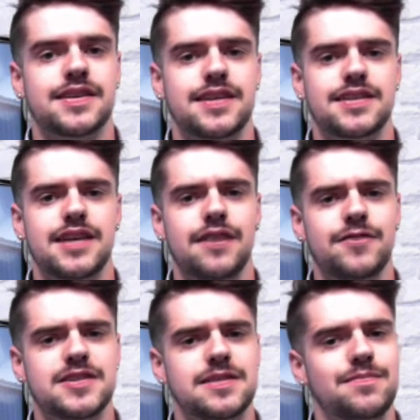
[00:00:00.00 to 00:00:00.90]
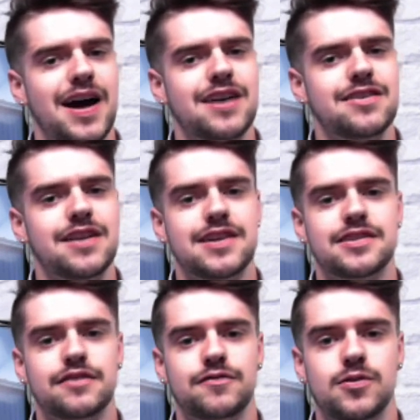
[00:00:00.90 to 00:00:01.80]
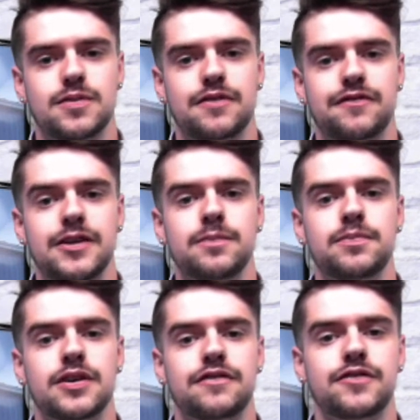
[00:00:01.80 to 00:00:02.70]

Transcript: says efforts to modernize the former Fieldbrook